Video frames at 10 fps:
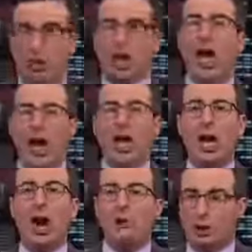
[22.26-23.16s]
Say
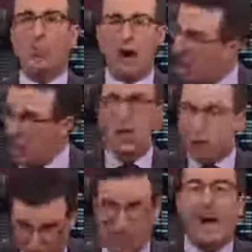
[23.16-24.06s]
hello to my
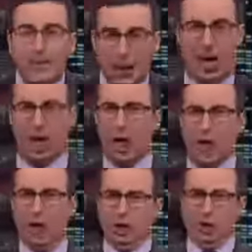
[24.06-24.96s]
little Debbie!
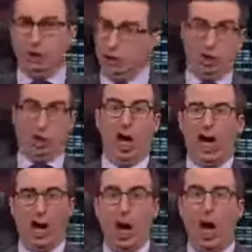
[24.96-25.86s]
Say
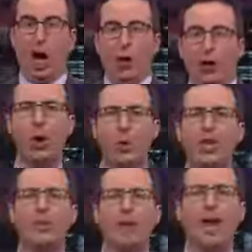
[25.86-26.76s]
hello! What
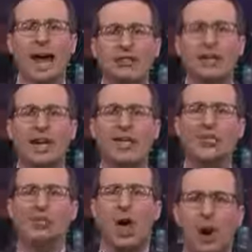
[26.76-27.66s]
do you want to educate
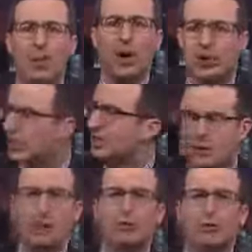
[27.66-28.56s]
these harmonising
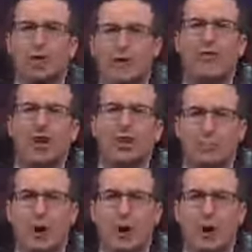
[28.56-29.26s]
children, you fucking